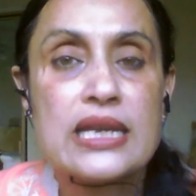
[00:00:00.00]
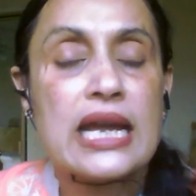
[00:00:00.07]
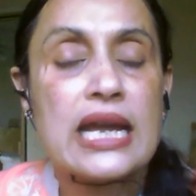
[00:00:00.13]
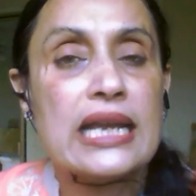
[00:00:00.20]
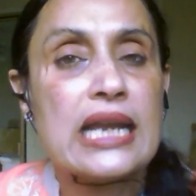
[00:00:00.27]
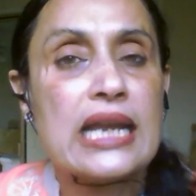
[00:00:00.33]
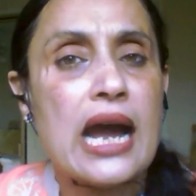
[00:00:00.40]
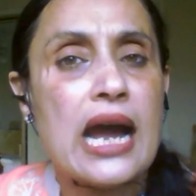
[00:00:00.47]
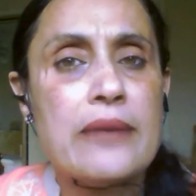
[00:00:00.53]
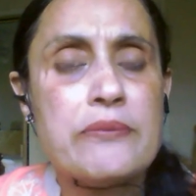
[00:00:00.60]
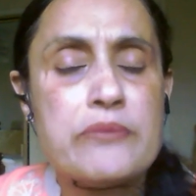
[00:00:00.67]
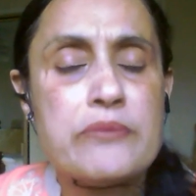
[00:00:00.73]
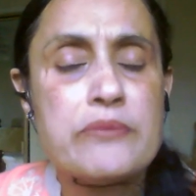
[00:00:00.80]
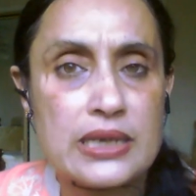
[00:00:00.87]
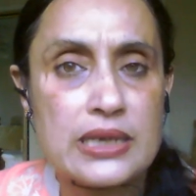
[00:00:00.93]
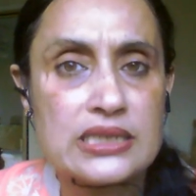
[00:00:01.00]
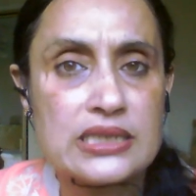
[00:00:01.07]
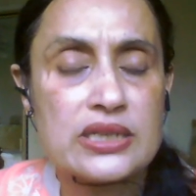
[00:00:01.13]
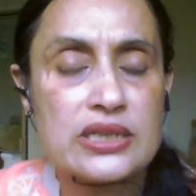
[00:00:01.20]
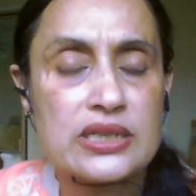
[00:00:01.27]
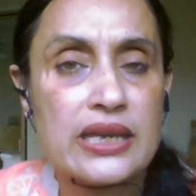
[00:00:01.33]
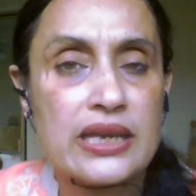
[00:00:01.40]
And I
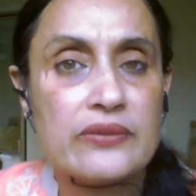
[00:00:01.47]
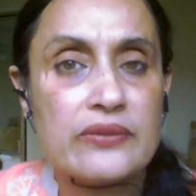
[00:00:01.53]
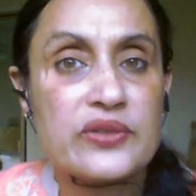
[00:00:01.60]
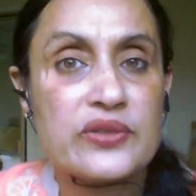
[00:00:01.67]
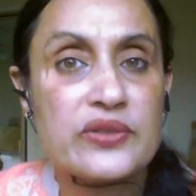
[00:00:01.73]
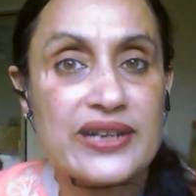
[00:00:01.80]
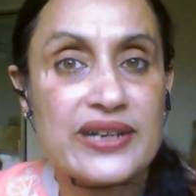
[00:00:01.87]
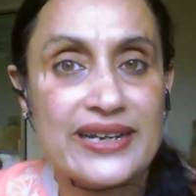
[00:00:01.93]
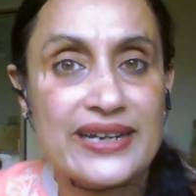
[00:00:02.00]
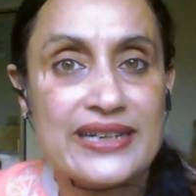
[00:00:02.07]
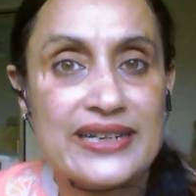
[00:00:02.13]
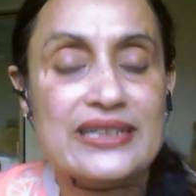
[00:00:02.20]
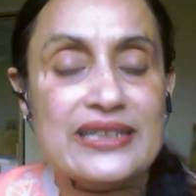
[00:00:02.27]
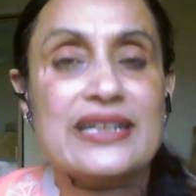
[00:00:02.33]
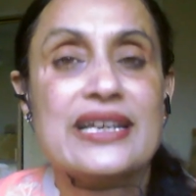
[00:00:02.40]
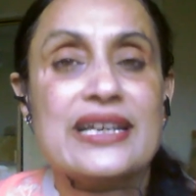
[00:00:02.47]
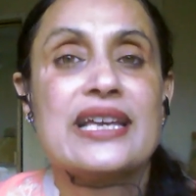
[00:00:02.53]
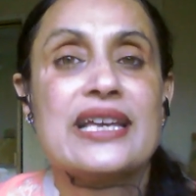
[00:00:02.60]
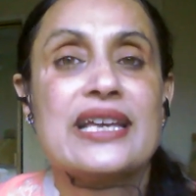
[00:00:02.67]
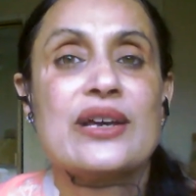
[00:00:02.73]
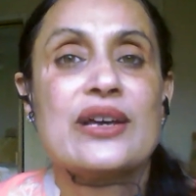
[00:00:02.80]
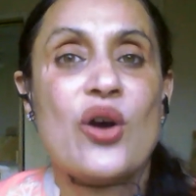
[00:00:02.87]
must give credit
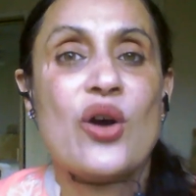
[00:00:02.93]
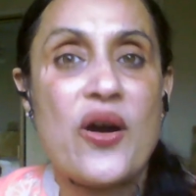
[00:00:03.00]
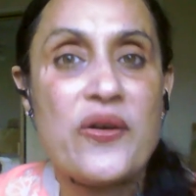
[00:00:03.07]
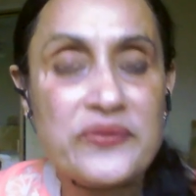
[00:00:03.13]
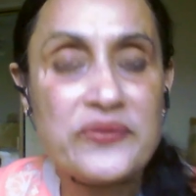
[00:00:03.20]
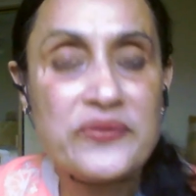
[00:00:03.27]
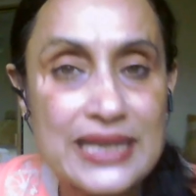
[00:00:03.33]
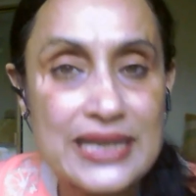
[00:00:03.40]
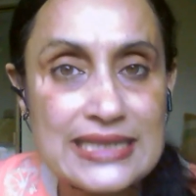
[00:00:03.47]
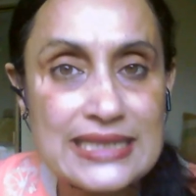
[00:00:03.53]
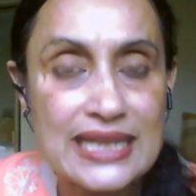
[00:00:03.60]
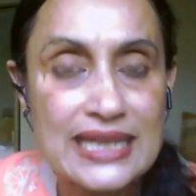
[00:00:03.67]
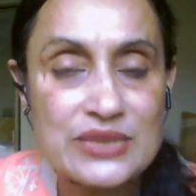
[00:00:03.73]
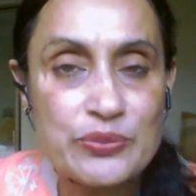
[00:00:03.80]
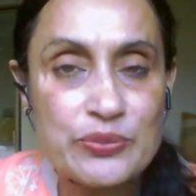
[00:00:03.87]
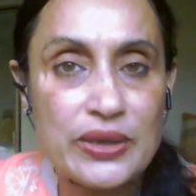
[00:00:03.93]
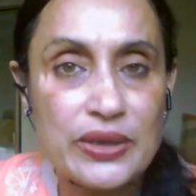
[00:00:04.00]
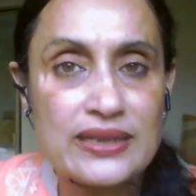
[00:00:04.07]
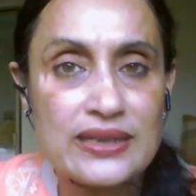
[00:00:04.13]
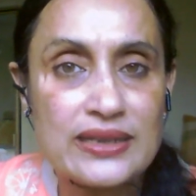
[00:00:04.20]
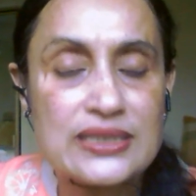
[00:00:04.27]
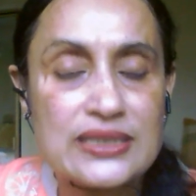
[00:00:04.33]
of this
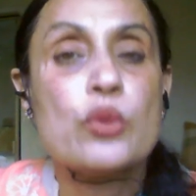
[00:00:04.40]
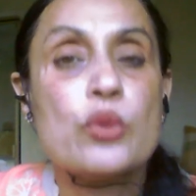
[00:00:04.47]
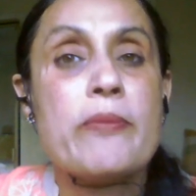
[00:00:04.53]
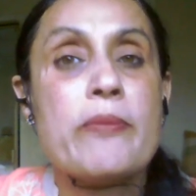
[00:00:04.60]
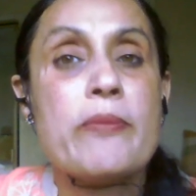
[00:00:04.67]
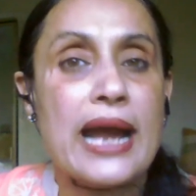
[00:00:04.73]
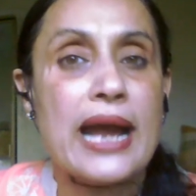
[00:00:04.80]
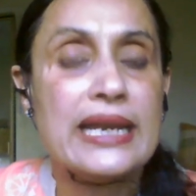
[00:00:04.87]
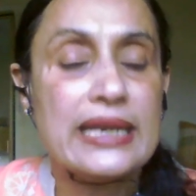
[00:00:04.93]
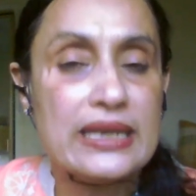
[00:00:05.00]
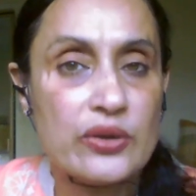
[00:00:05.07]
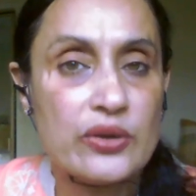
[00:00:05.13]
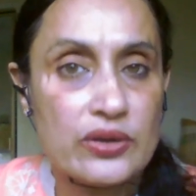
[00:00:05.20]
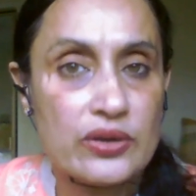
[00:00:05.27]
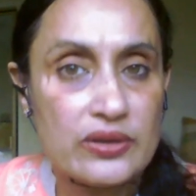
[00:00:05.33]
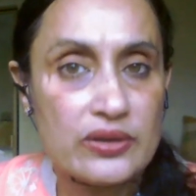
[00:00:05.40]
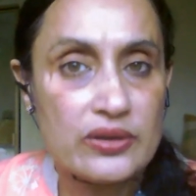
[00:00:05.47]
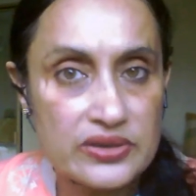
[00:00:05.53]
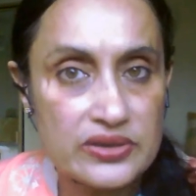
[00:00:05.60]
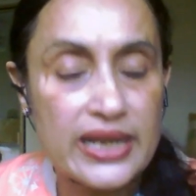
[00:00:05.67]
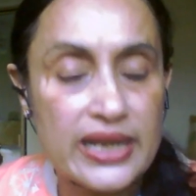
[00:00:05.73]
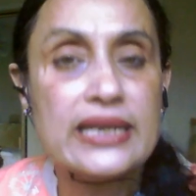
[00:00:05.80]
experience to my
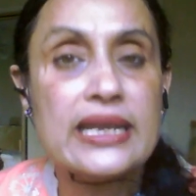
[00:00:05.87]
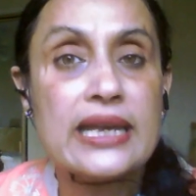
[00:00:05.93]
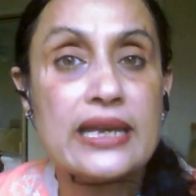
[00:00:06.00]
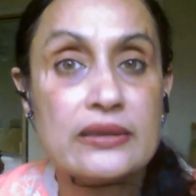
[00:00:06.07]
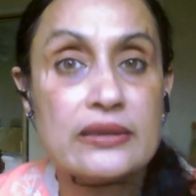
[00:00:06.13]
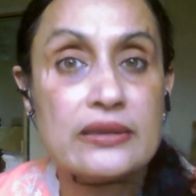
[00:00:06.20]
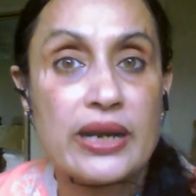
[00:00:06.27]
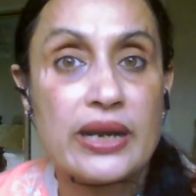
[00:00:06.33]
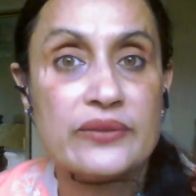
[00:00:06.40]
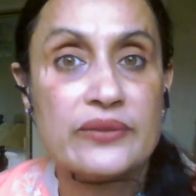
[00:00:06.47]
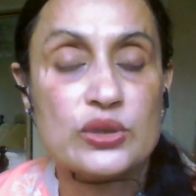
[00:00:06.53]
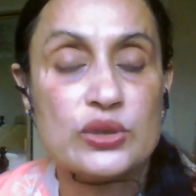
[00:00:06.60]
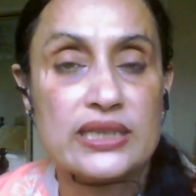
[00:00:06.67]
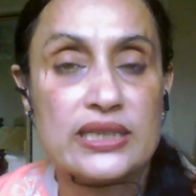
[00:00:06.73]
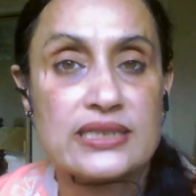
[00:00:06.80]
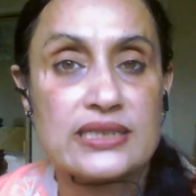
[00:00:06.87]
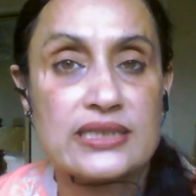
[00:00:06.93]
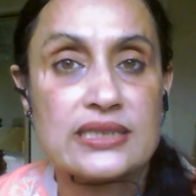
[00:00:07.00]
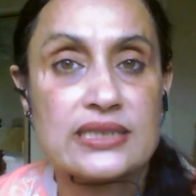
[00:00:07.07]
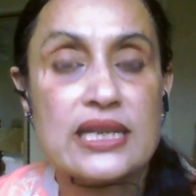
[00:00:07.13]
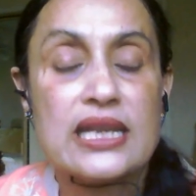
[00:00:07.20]
training in mindfulness.